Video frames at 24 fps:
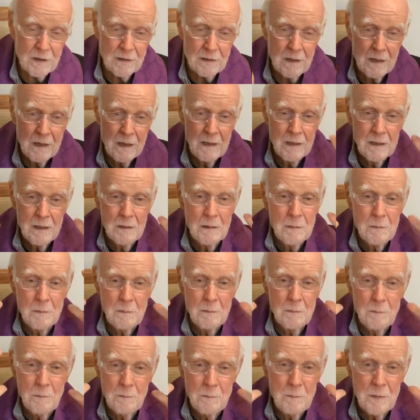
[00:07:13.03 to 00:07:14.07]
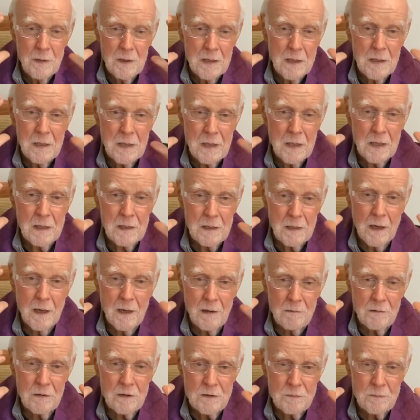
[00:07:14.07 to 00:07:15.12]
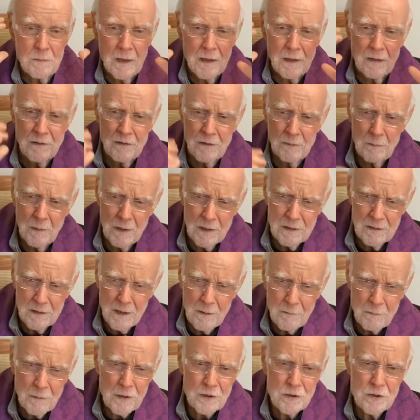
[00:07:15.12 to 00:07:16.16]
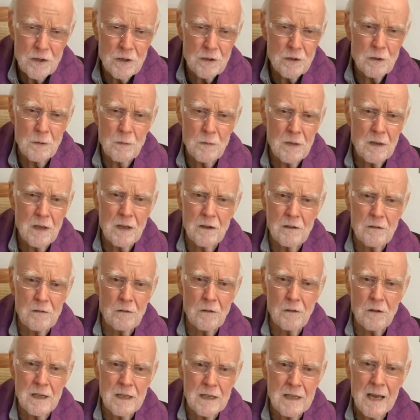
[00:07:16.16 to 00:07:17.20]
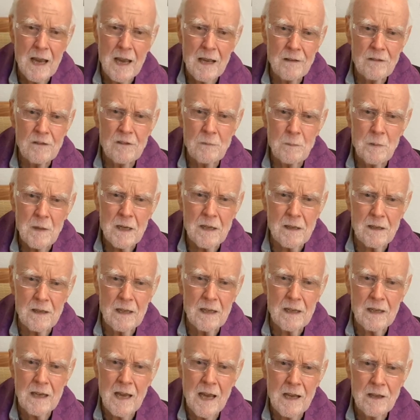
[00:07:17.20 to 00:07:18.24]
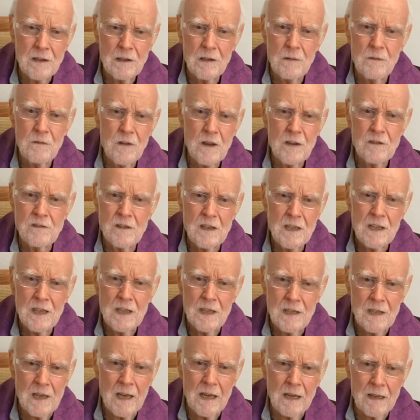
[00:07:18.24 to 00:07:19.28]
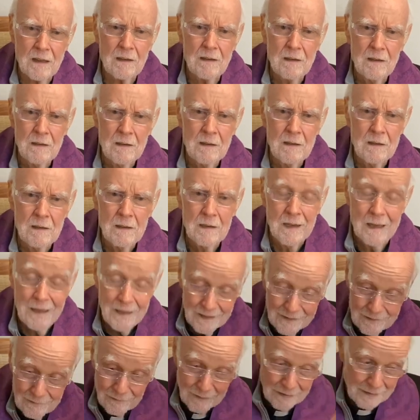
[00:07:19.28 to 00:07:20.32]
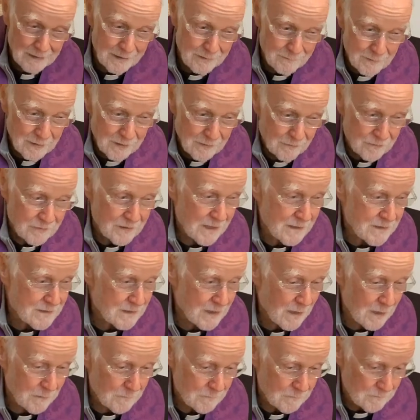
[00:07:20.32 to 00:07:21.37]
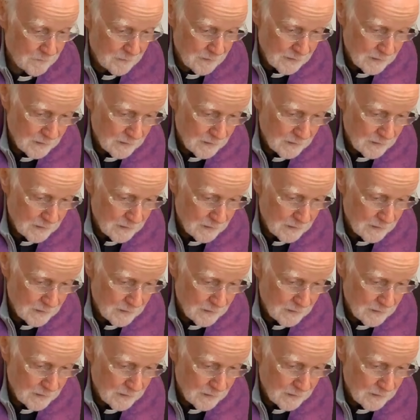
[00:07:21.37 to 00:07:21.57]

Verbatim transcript: And being a thick Irishman, I said, My God, what's she doing this for? He can't speak, he can't confess anything. Anyway, I came in, sat down.